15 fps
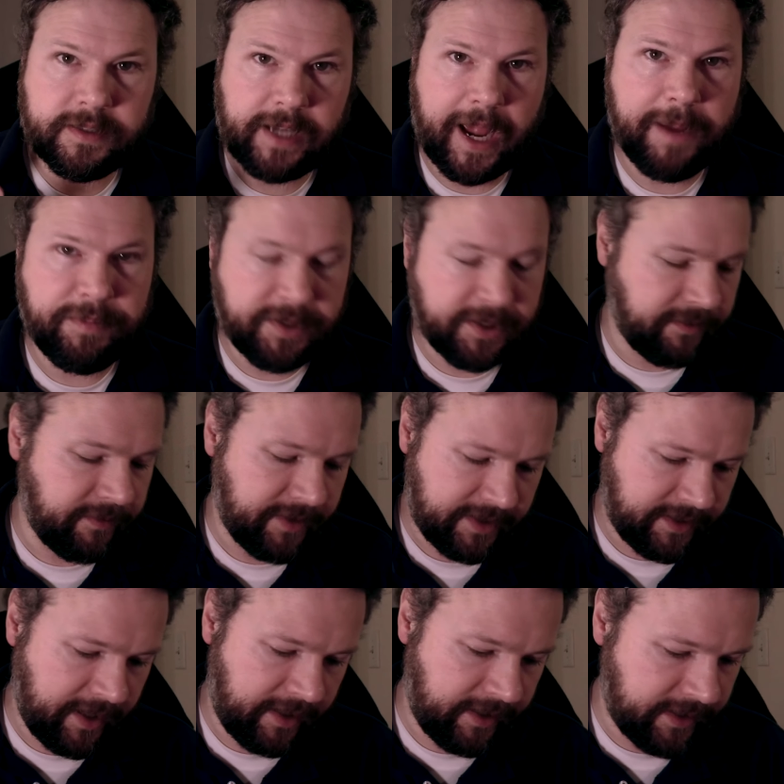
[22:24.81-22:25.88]
types of
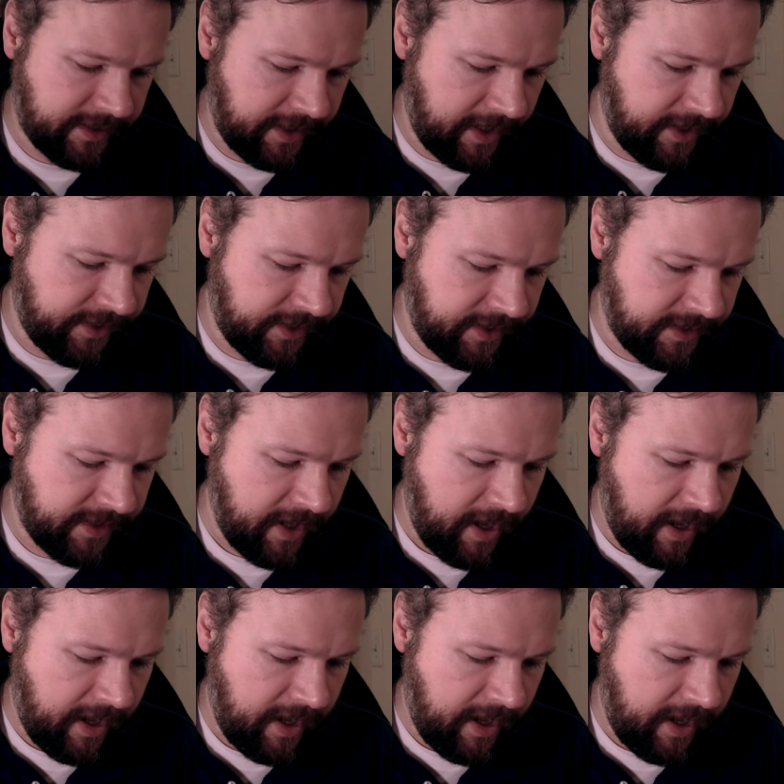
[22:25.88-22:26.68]
aesthetic sages.